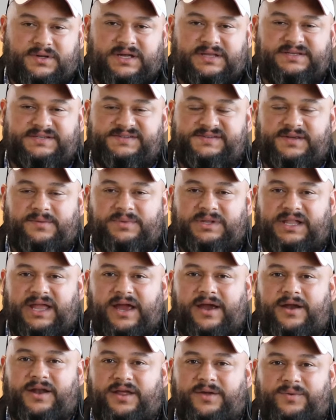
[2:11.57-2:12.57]
And the
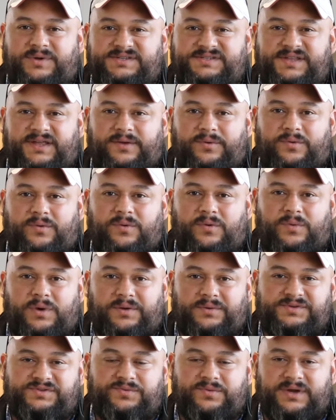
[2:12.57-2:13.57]
similarity was that
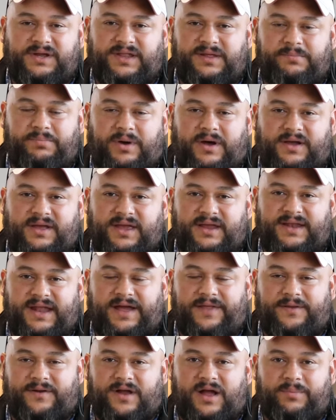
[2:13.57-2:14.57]
what was really bogging
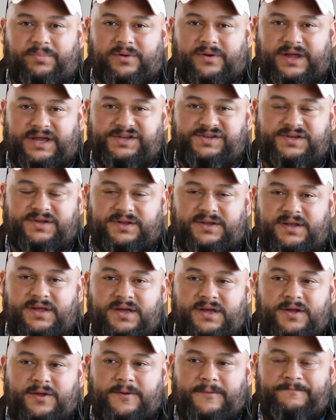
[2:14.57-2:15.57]
down their operation
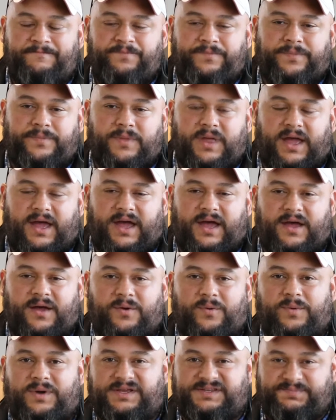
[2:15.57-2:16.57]

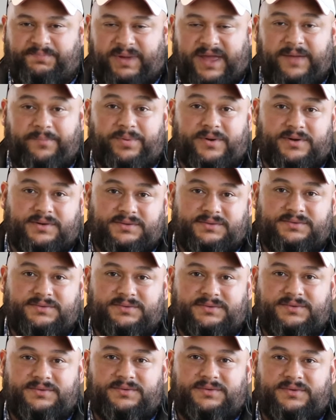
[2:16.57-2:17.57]
was paper.
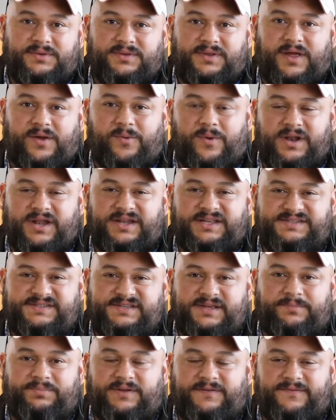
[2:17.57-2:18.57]
They wanted to
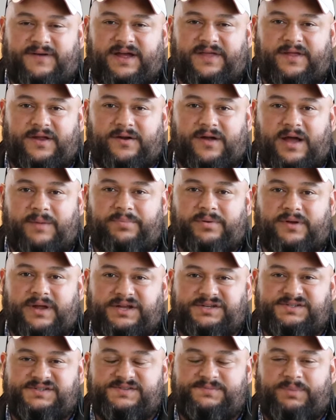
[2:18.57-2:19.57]
simplify their
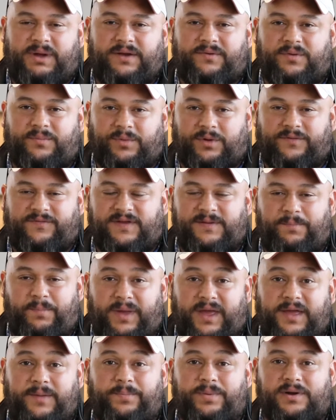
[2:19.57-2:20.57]
operations by removing
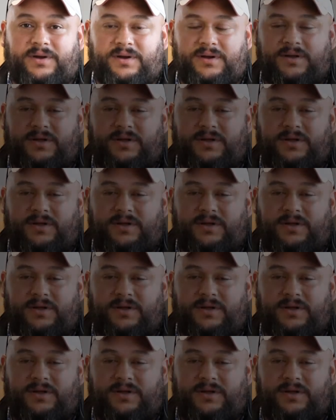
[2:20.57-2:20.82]
paper.